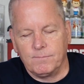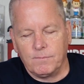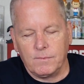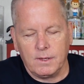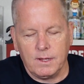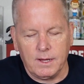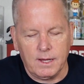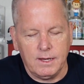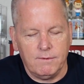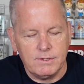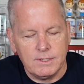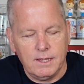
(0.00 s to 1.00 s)
I can
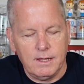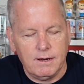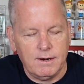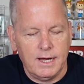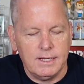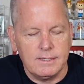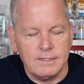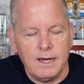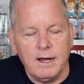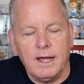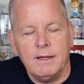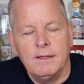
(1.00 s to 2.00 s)
never say that right.
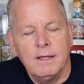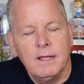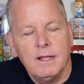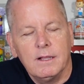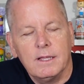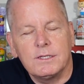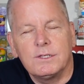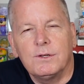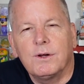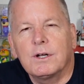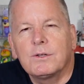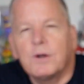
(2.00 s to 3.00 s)
Sarah, let's
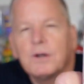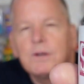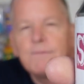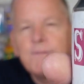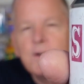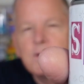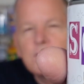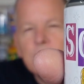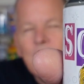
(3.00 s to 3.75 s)
do her first.